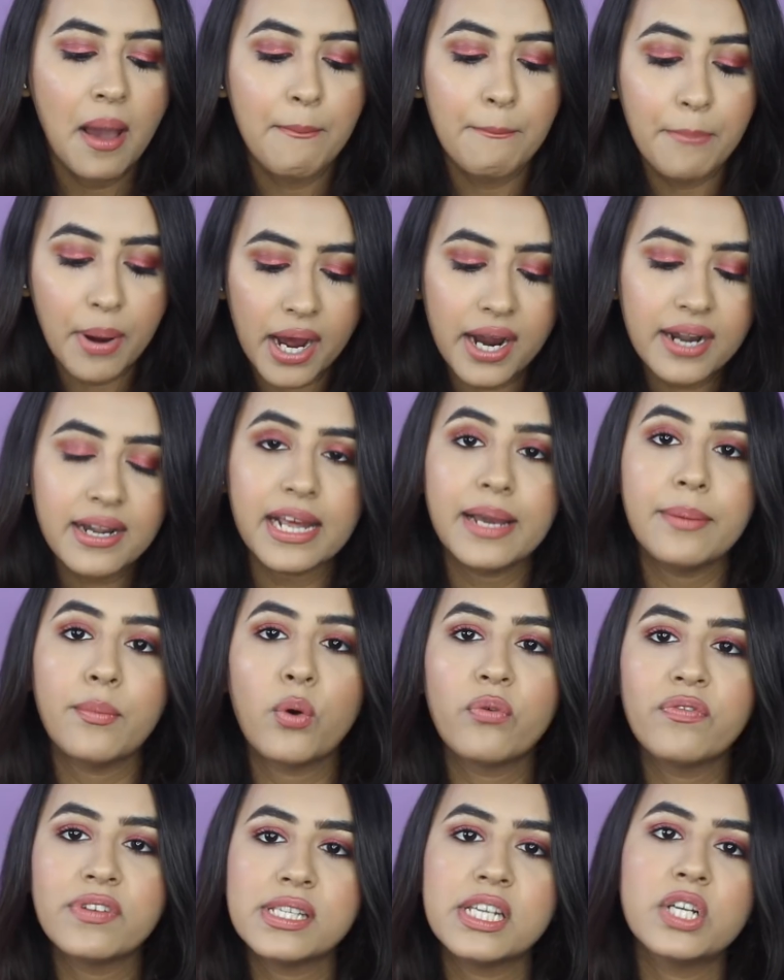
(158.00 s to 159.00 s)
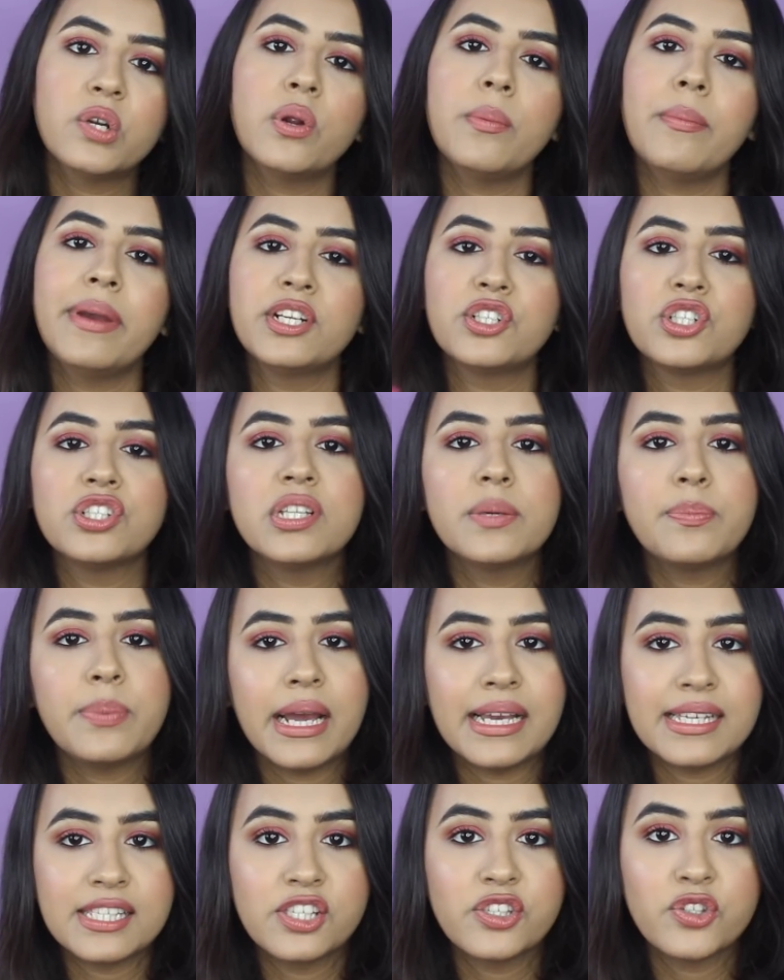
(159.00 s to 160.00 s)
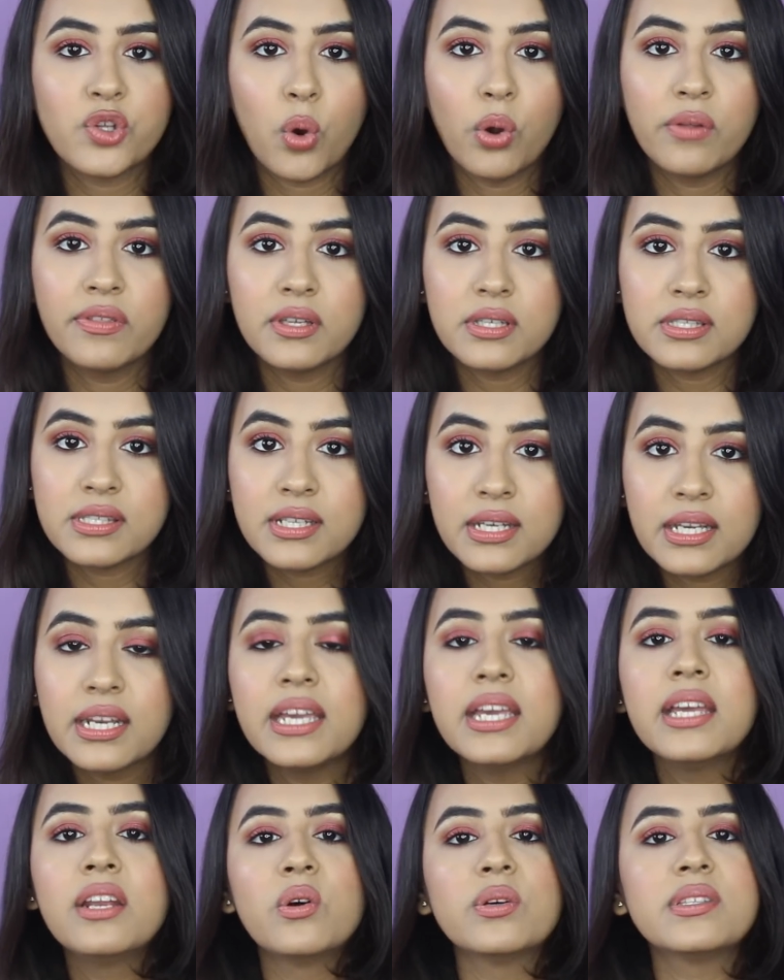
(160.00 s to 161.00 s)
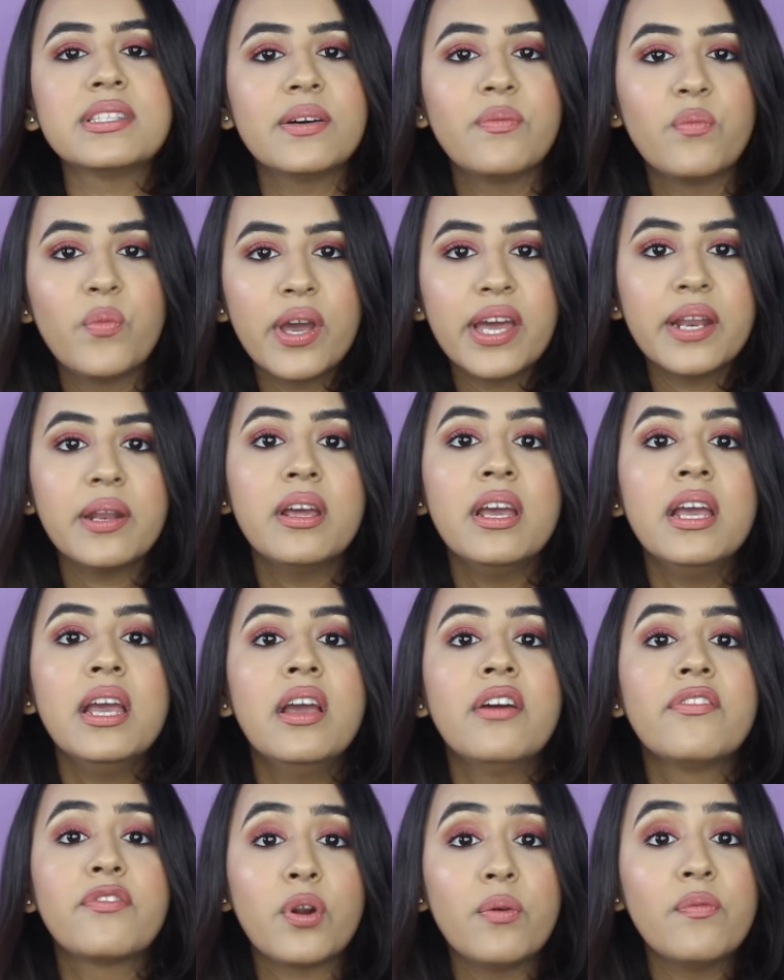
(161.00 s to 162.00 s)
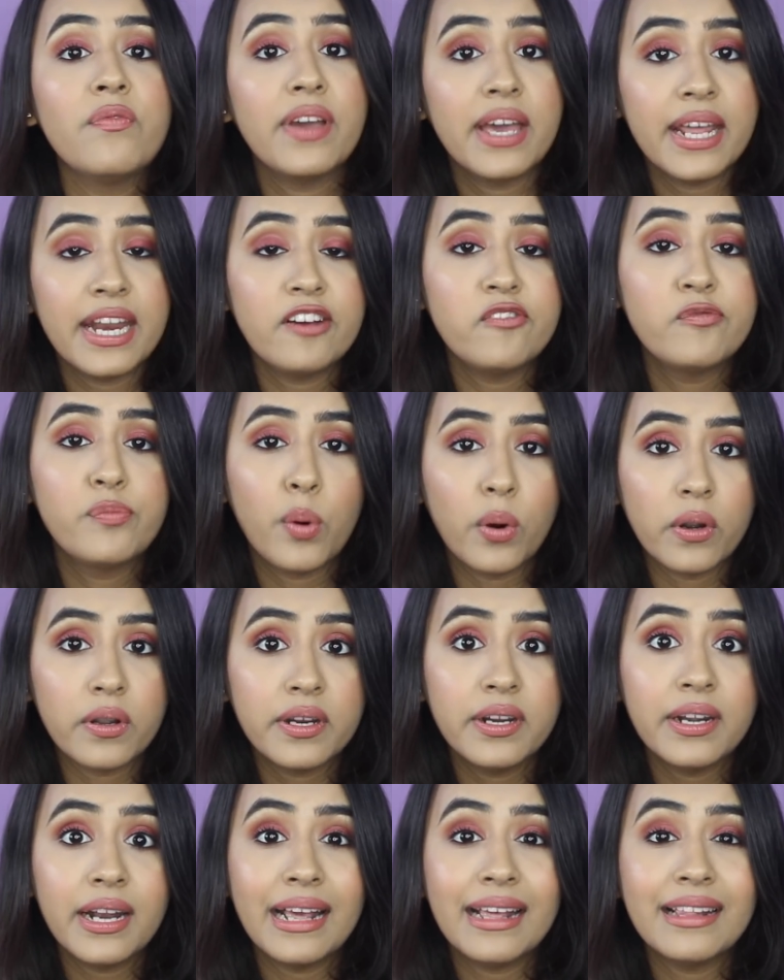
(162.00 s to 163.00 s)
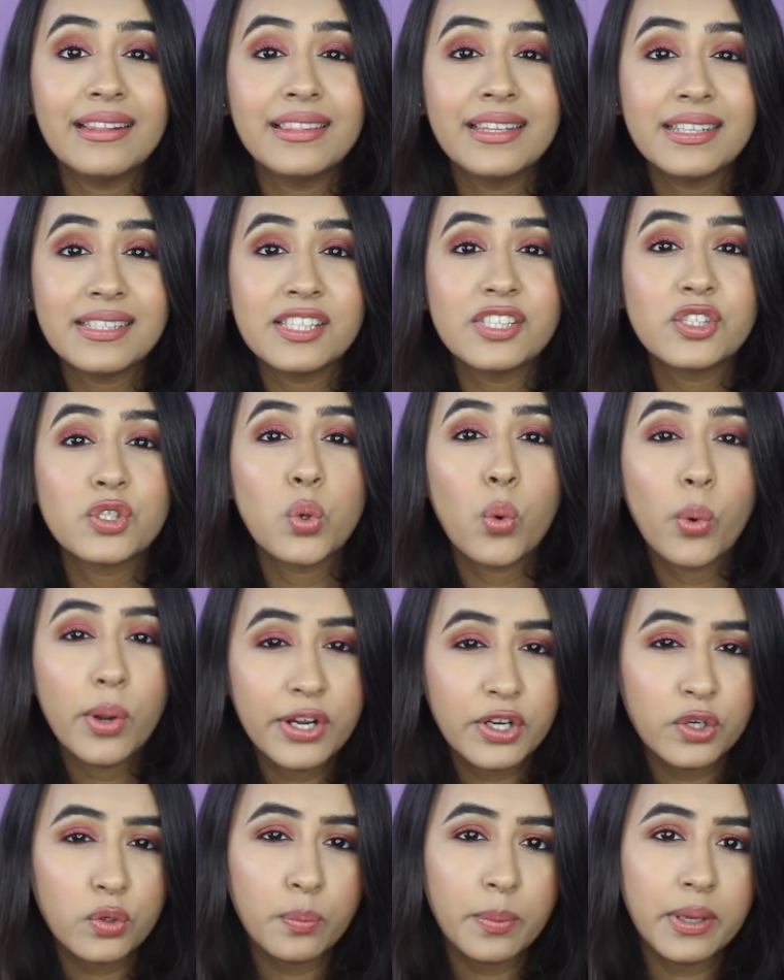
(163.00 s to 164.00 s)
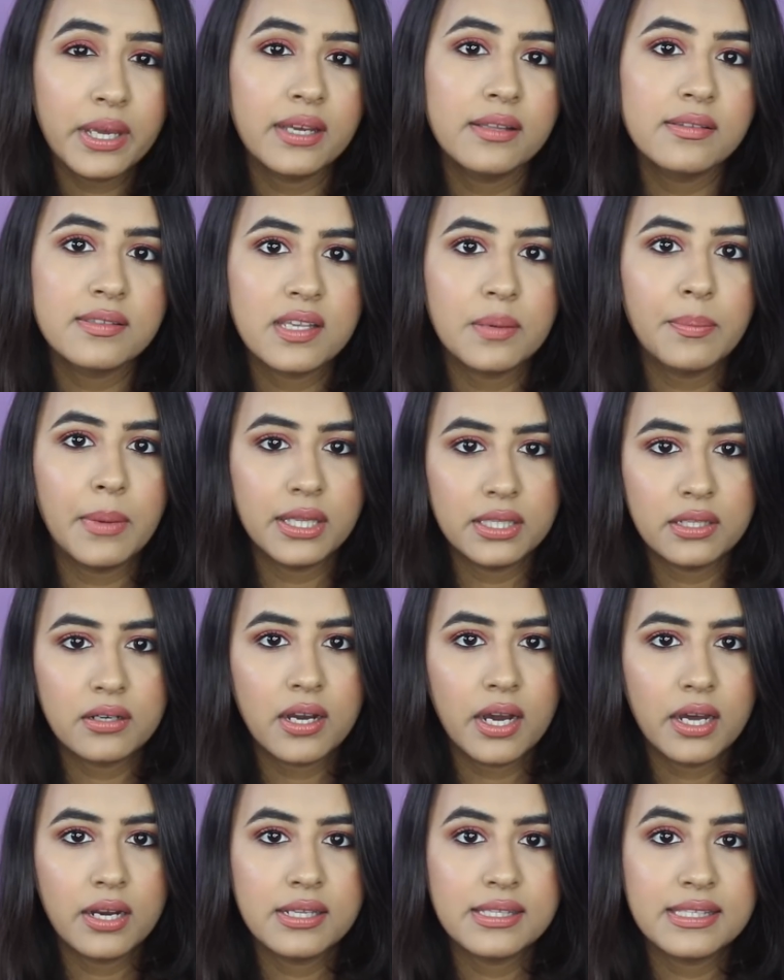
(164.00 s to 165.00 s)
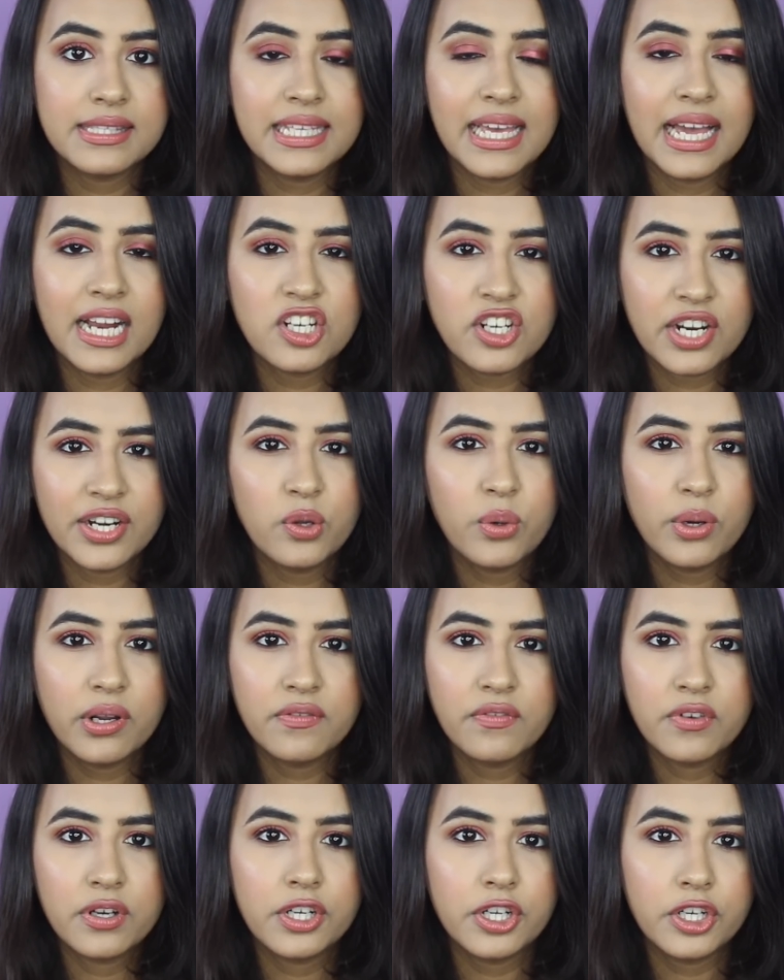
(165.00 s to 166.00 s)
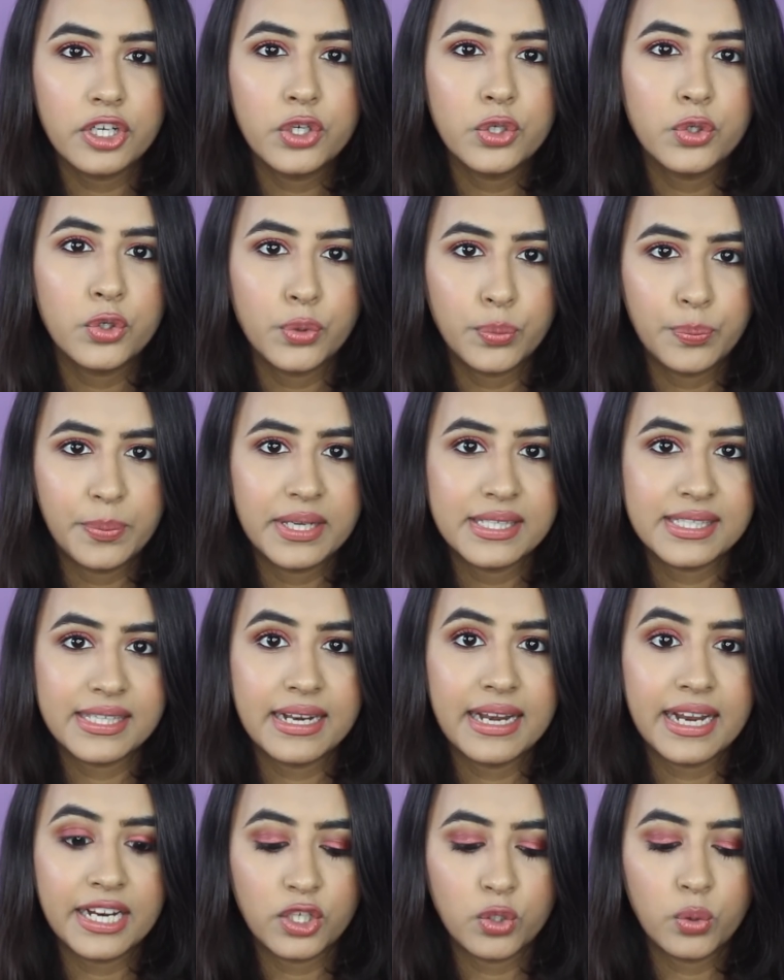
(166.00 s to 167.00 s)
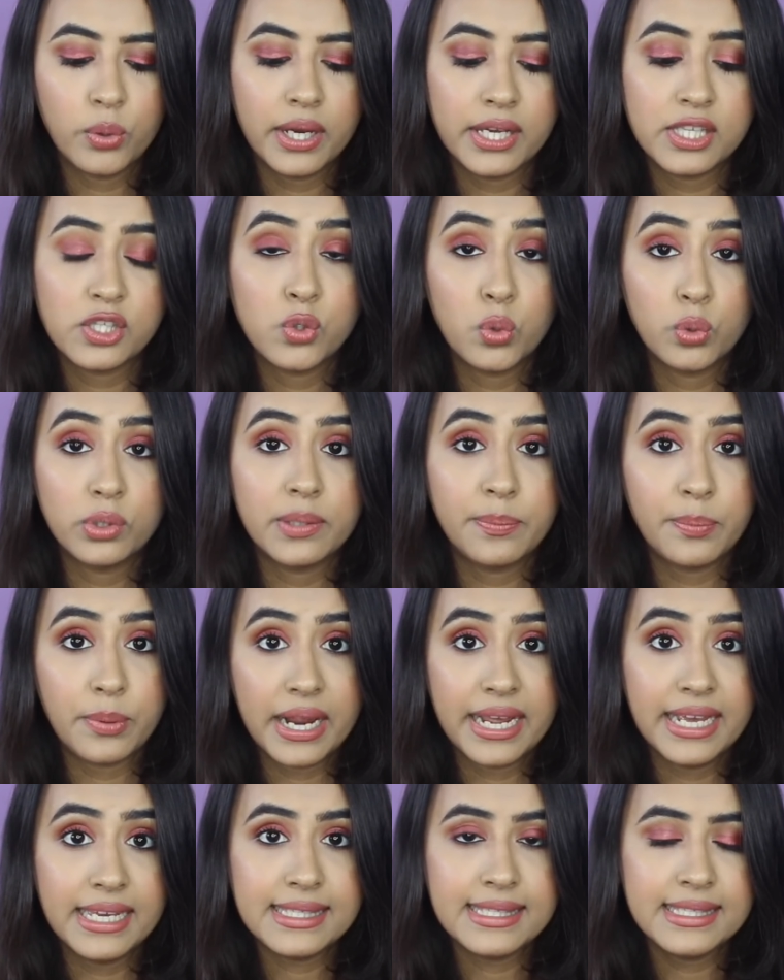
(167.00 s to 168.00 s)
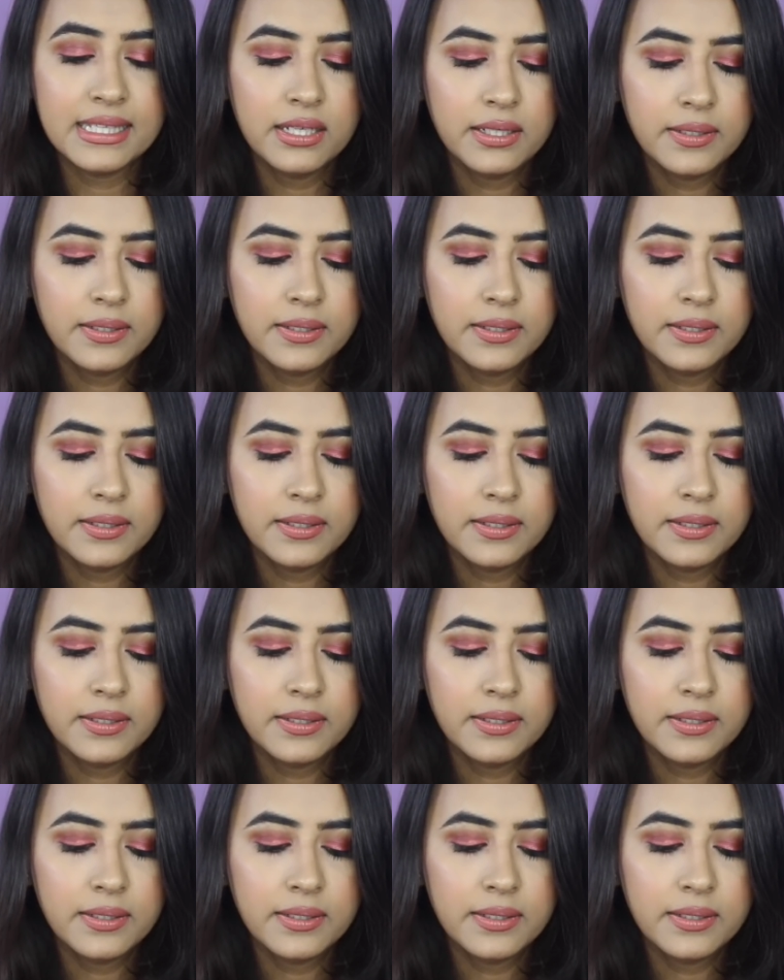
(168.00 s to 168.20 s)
but I'm obviously going to mention the prices on the screen or somewhere from where I've bought it, and this is going to be in some other currency. I'll try to convert it into rupees and let you guys know the price.